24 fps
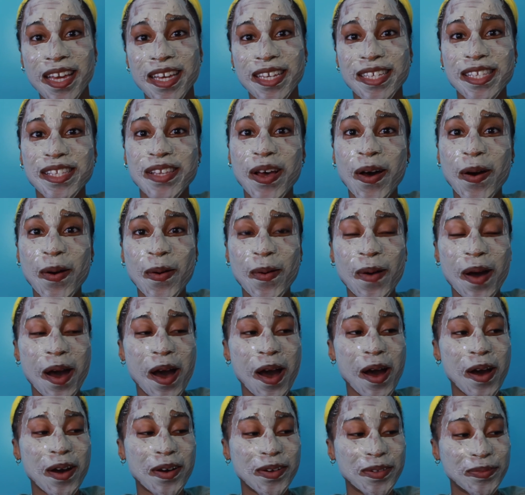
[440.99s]
So
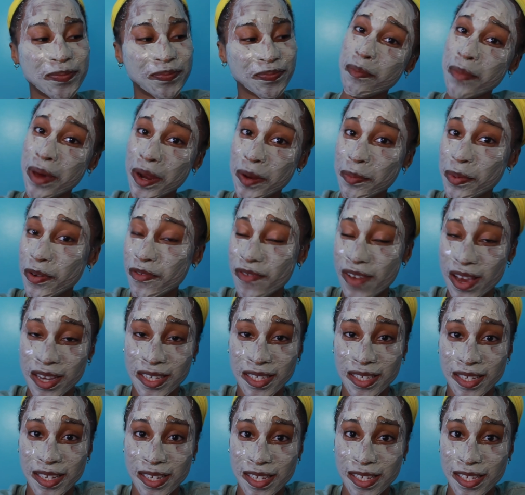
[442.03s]
I'm not a
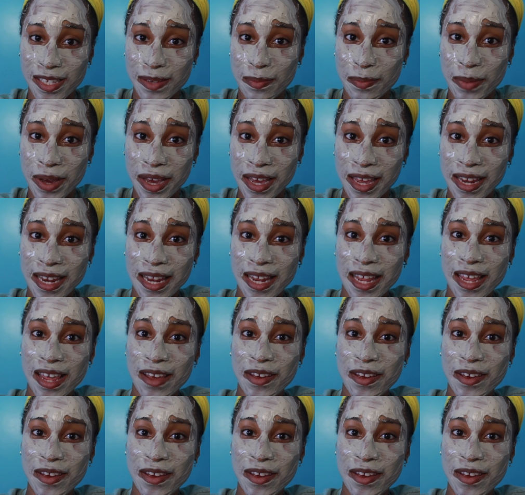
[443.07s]
perfectionist, but